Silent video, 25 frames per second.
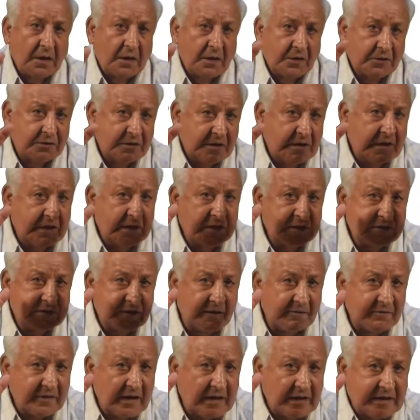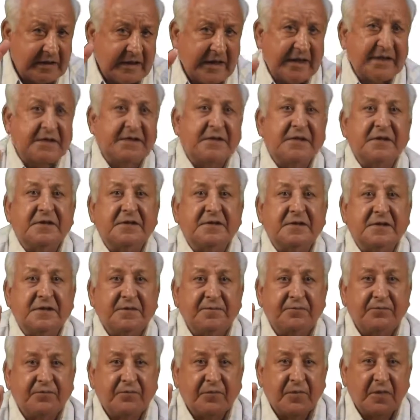You see, in several cases,
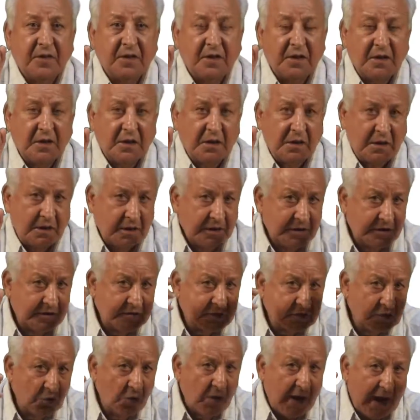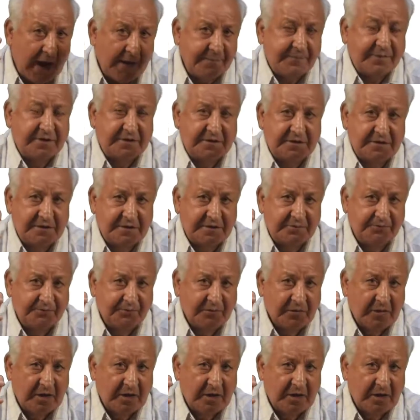it so happens